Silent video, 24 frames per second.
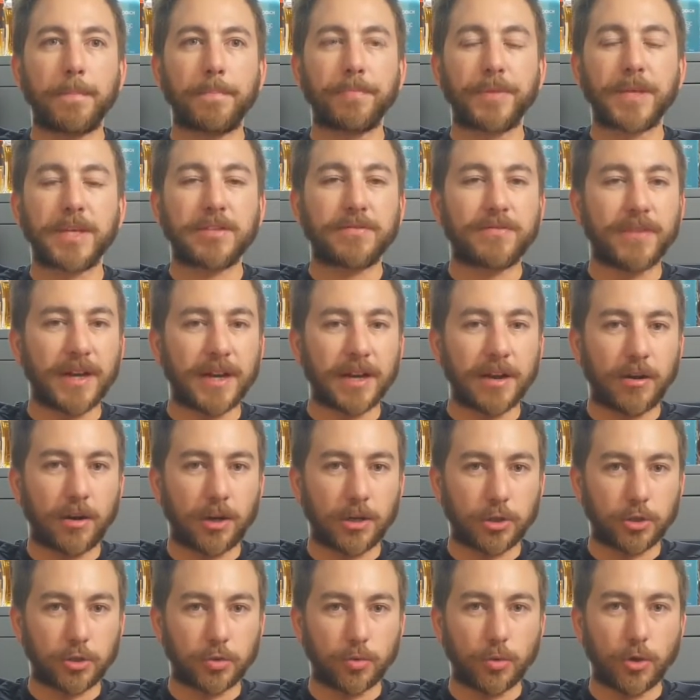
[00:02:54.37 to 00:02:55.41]
It's very
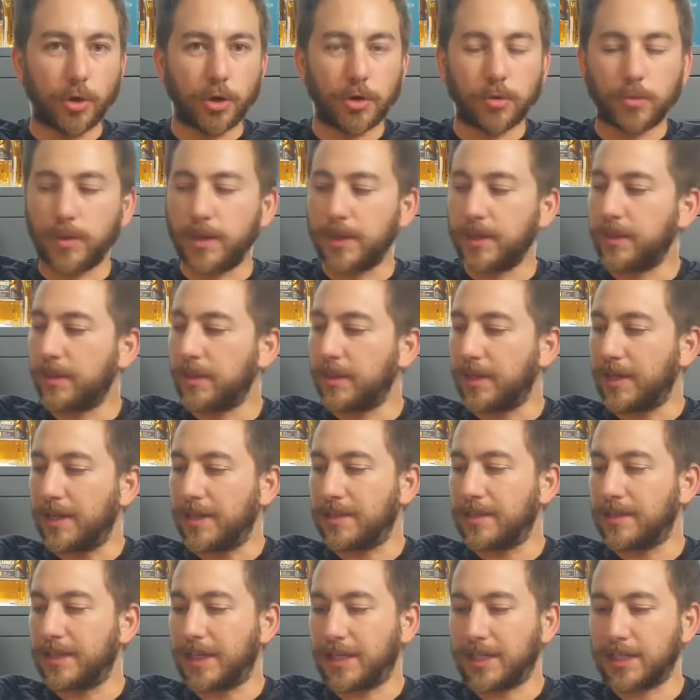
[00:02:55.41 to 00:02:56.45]
hard to work with.
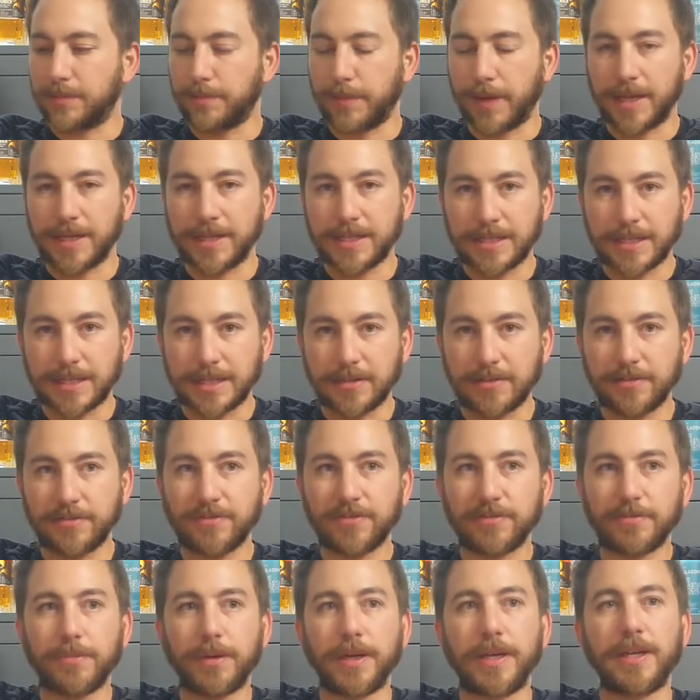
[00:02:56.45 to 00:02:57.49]
It's
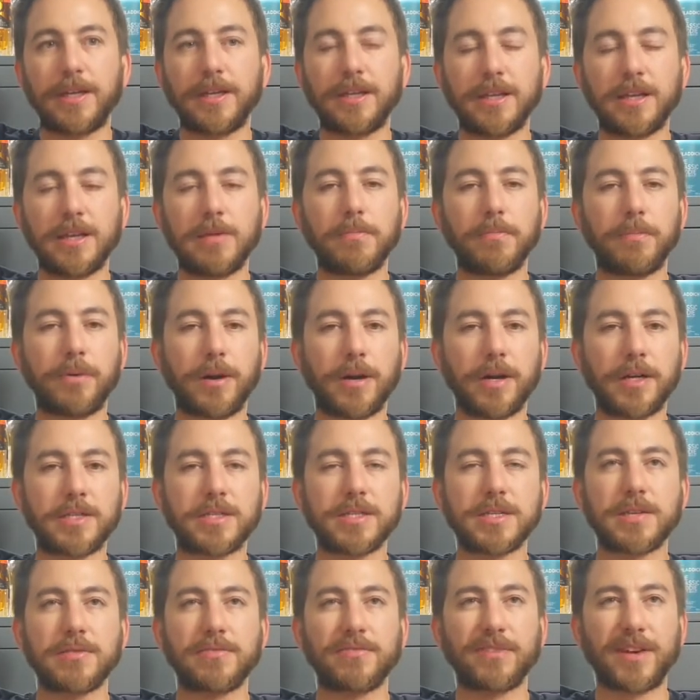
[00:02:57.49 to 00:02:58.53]
expensive, but it
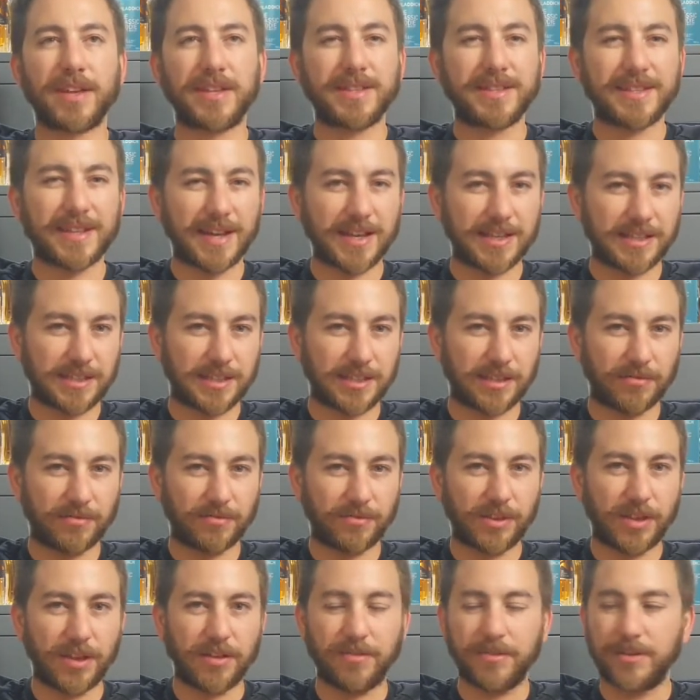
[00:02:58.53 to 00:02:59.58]
imparts fantastic
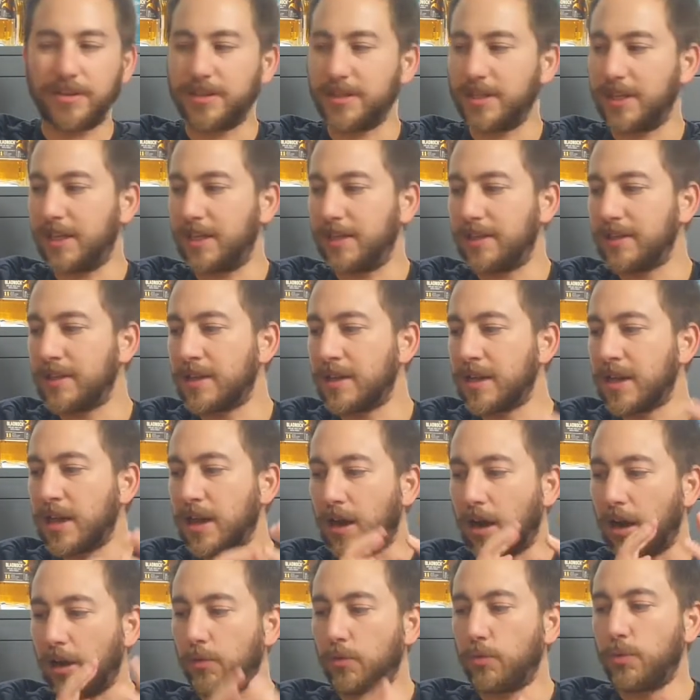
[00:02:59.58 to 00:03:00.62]
flavors, and
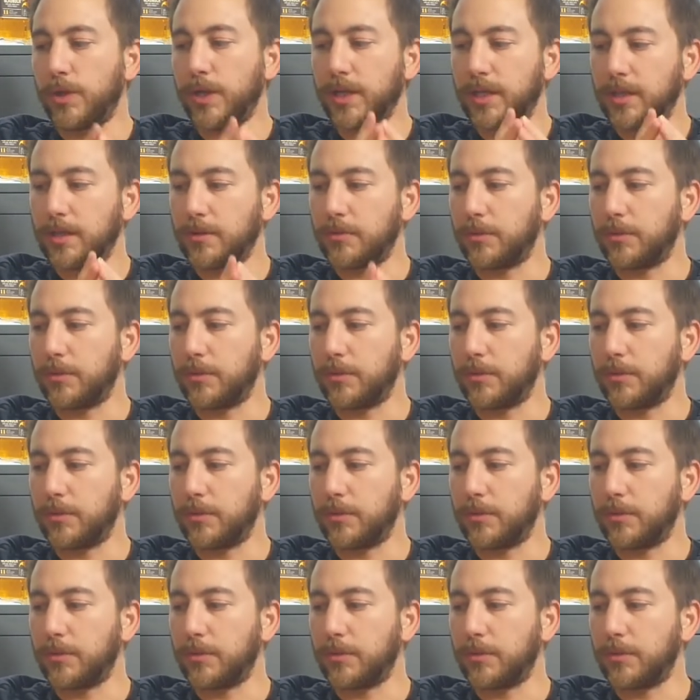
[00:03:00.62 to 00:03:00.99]
I really,